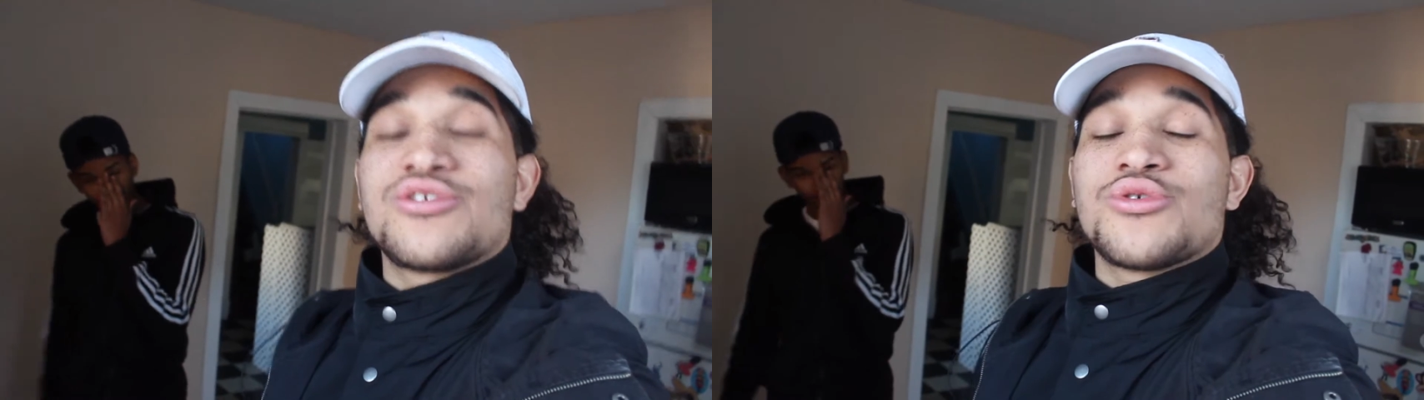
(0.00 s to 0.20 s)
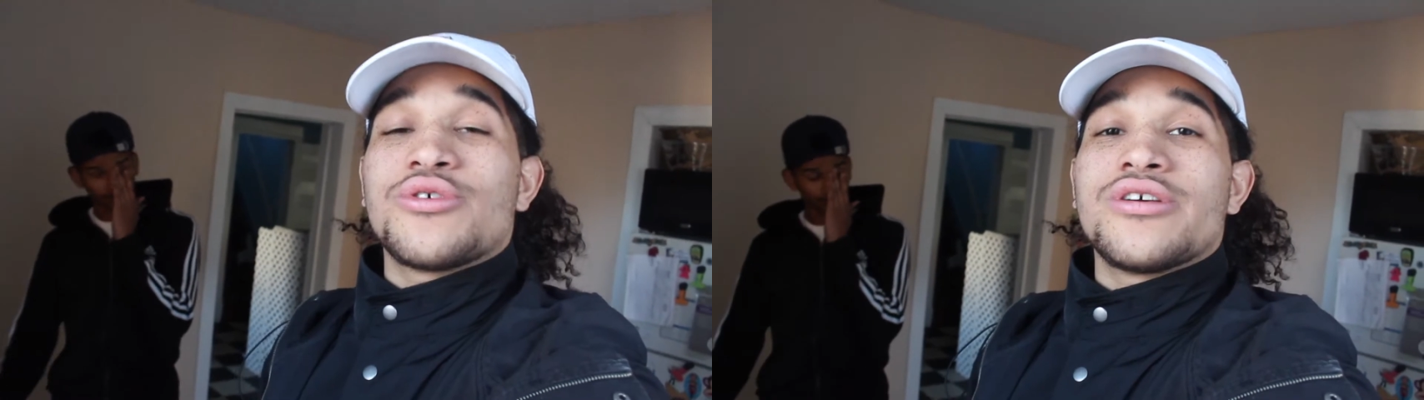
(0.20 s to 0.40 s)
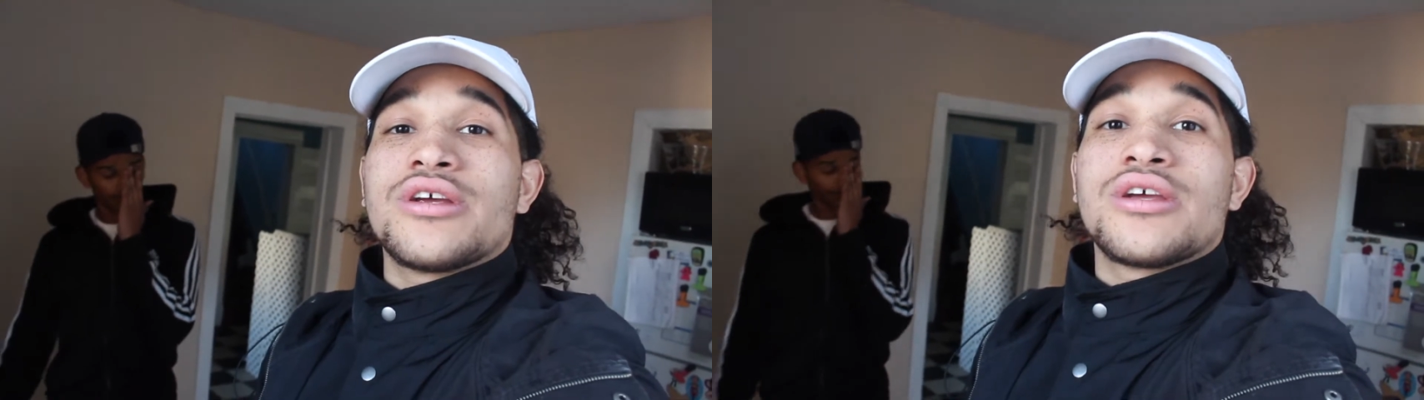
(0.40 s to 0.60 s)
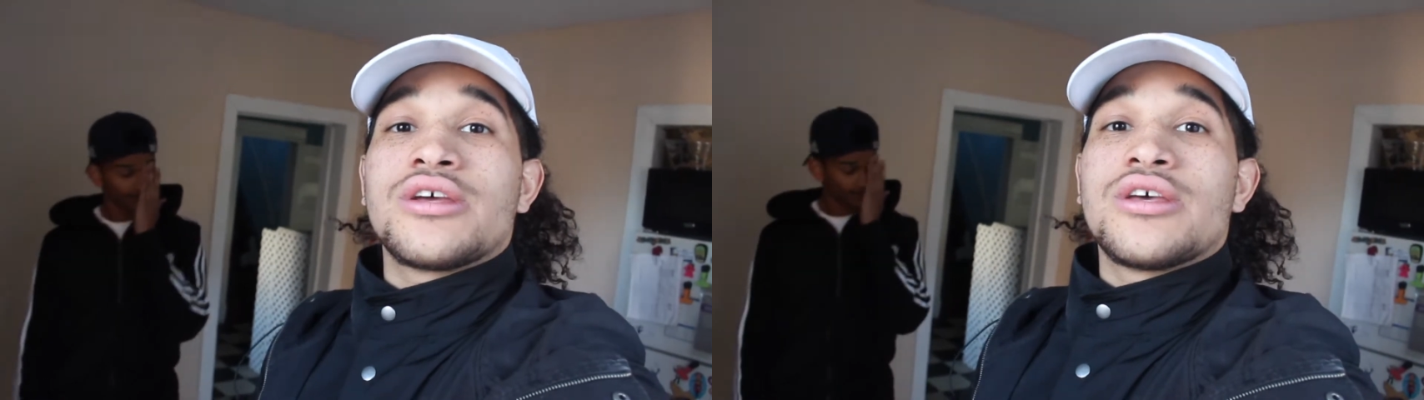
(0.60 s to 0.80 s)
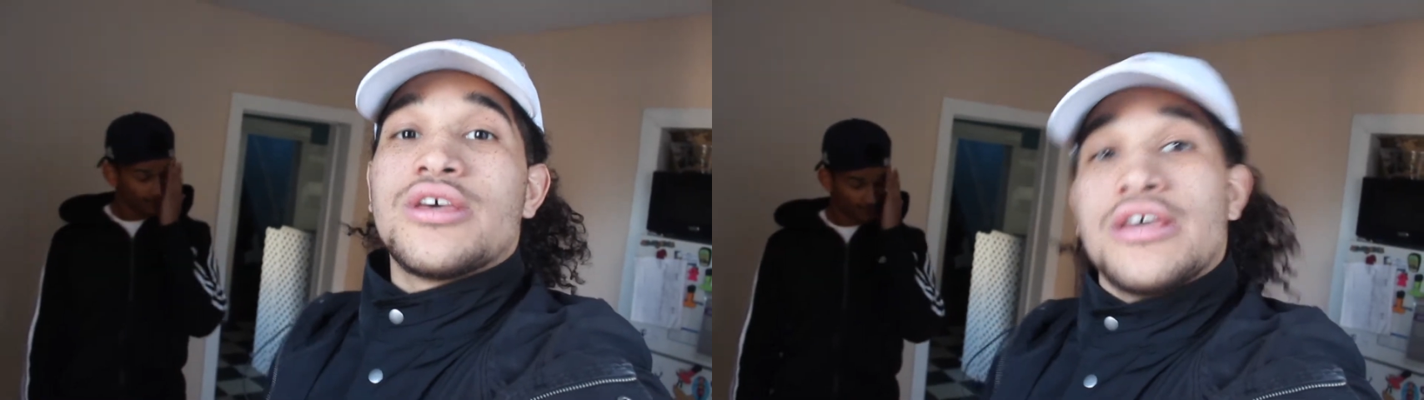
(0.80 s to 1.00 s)
sure
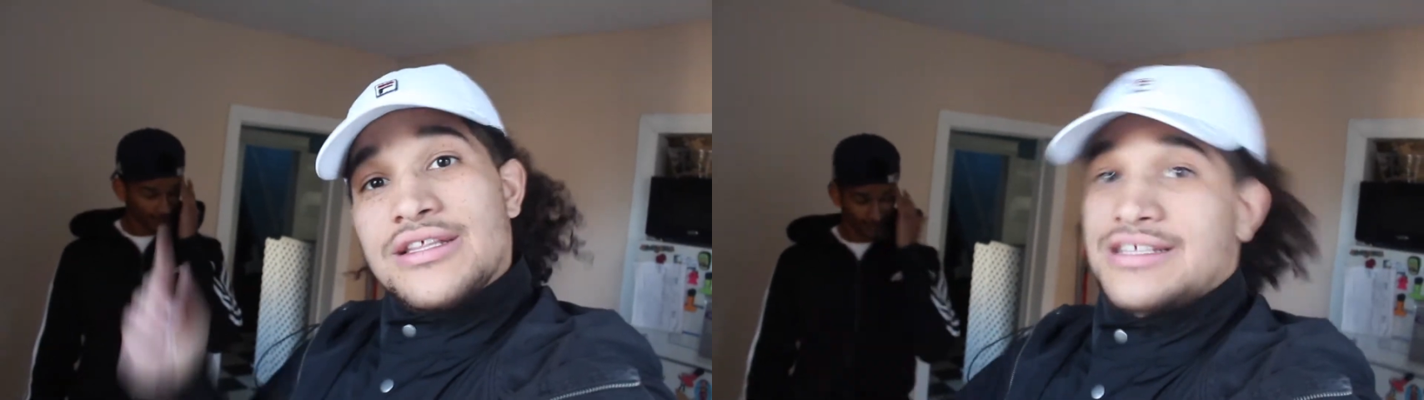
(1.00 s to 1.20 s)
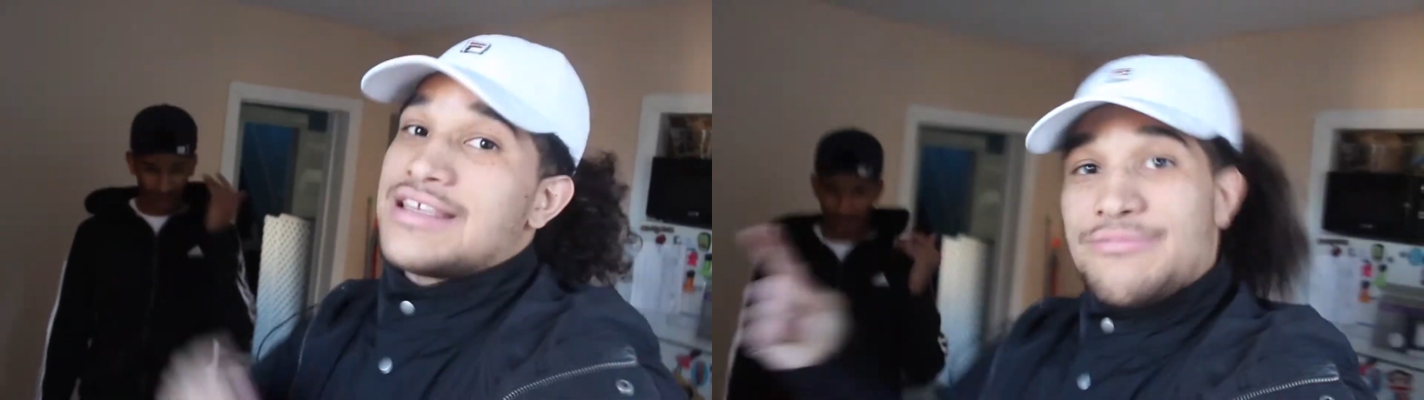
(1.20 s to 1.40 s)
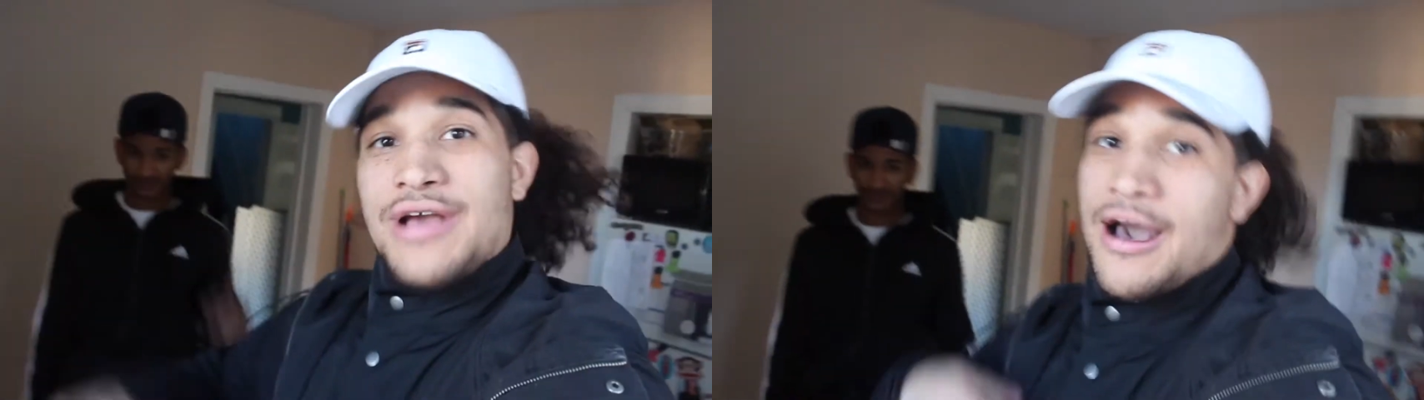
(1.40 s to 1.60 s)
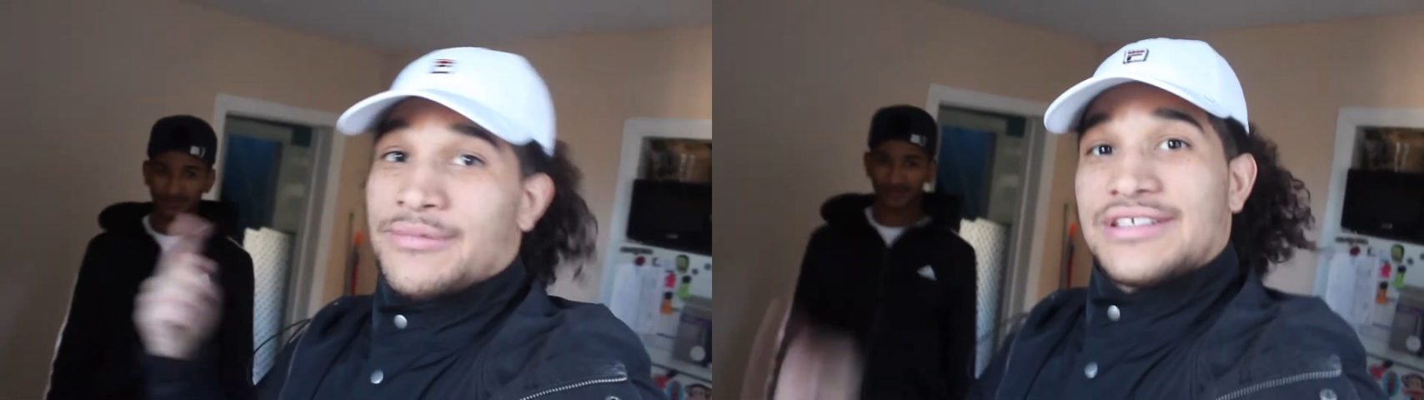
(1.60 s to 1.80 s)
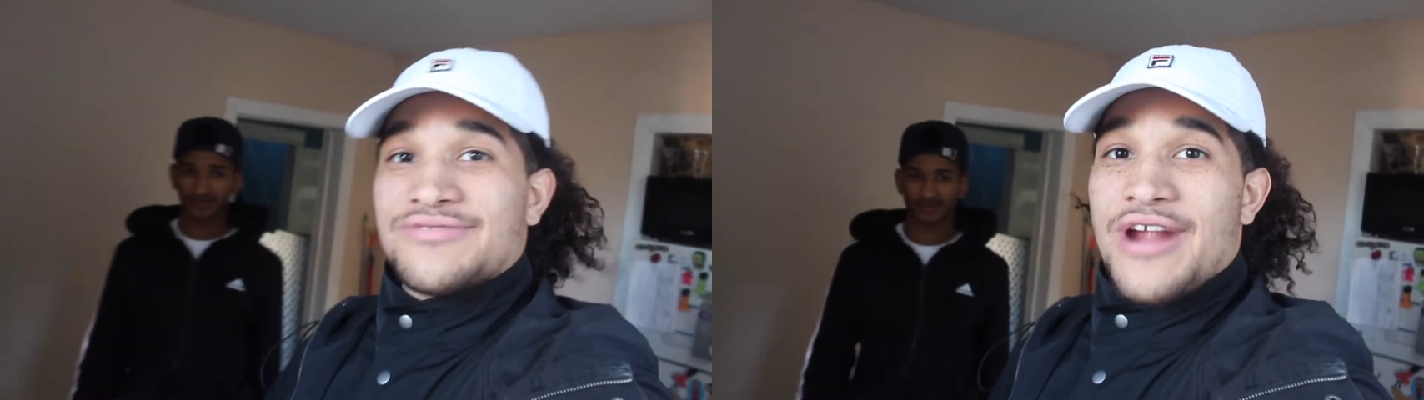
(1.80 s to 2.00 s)
these keep
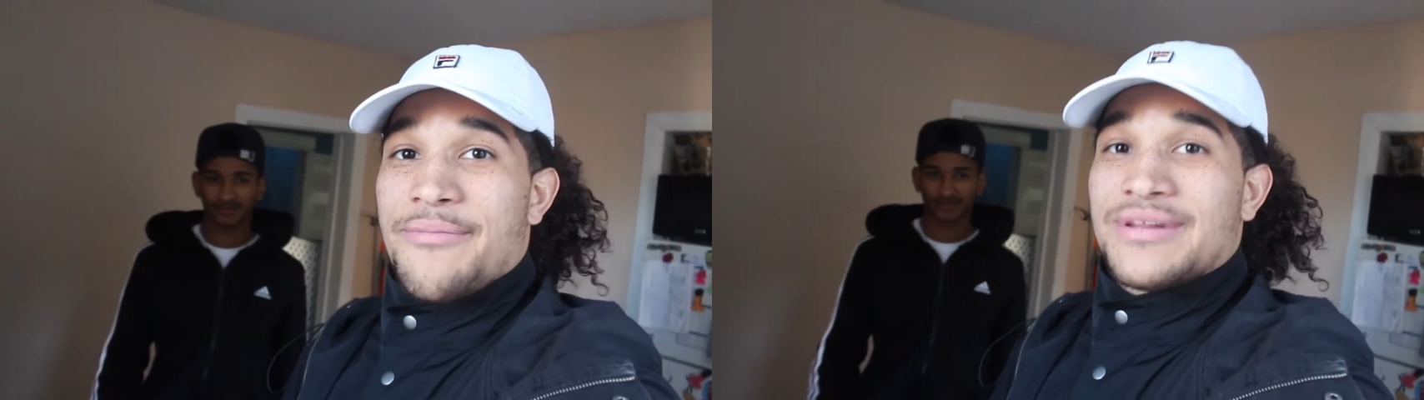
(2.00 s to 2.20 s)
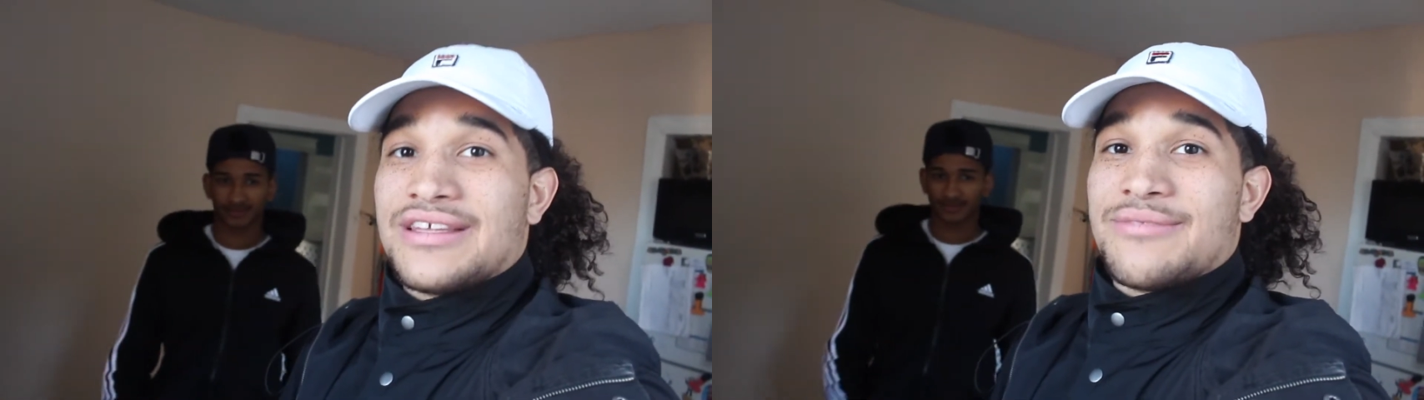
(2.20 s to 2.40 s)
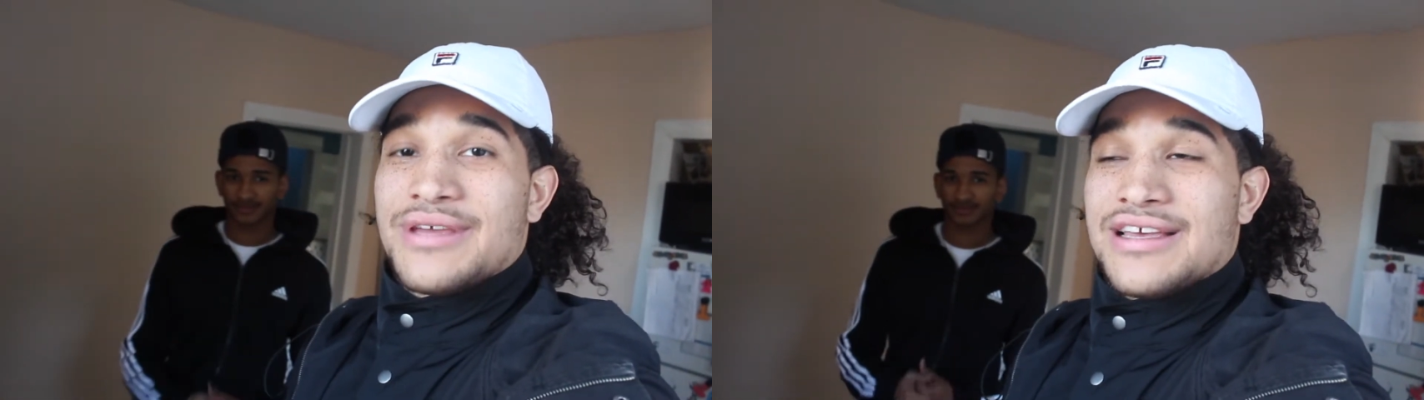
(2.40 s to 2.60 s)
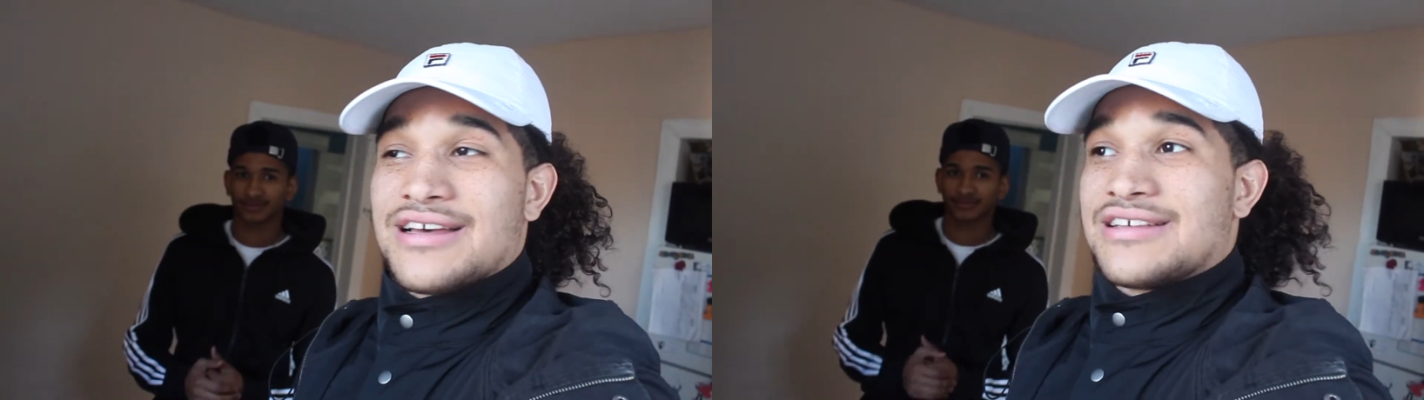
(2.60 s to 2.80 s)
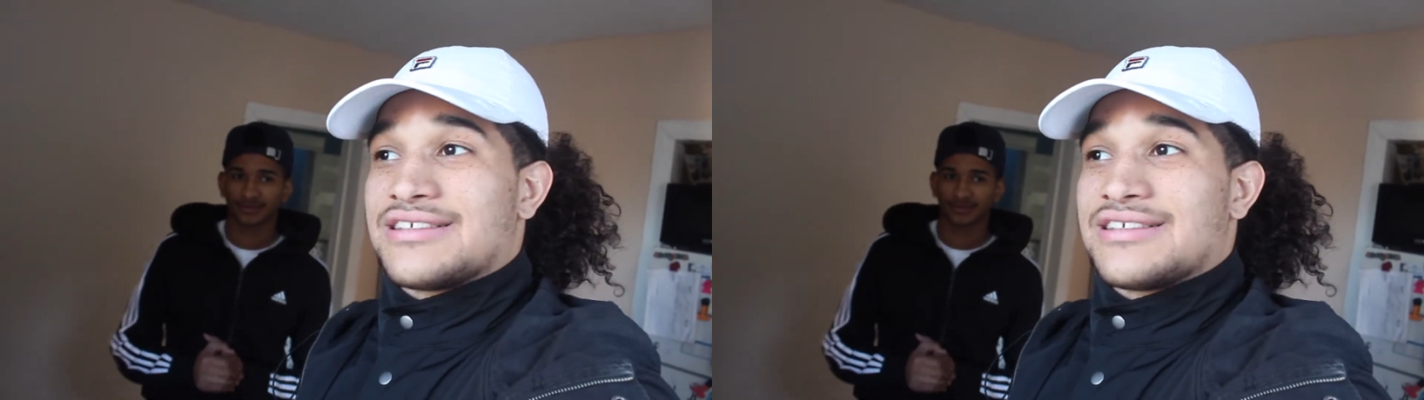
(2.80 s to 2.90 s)
coming rapidly because